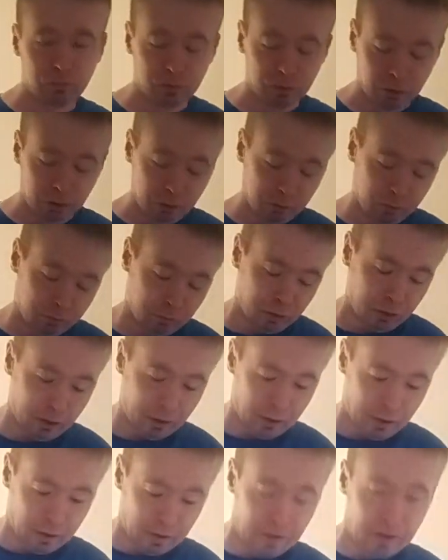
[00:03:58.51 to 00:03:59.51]
So
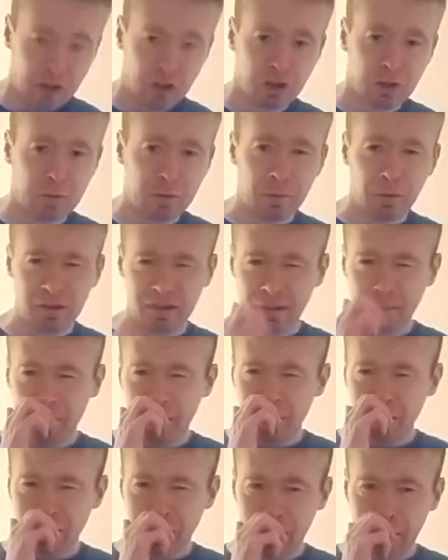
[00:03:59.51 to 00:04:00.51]
it should be more
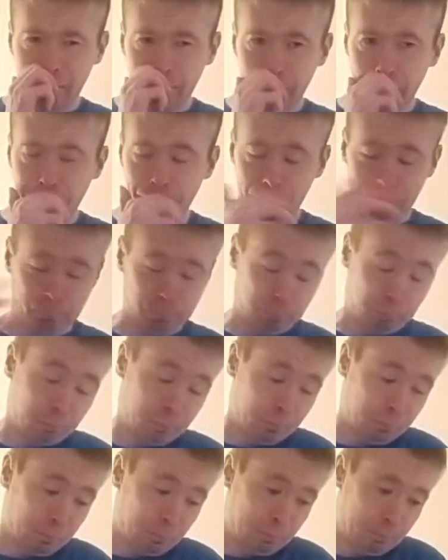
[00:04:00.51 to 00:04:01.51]
stability,
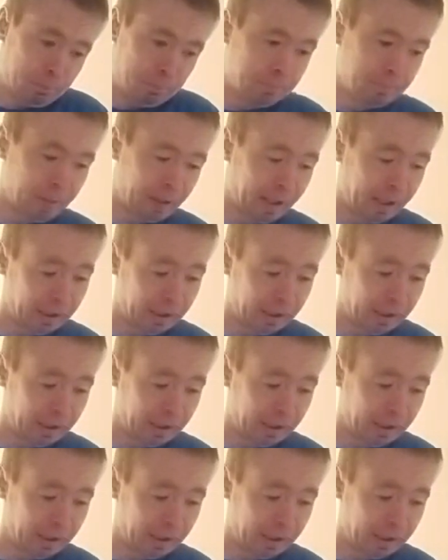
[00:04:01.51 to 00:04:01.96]
but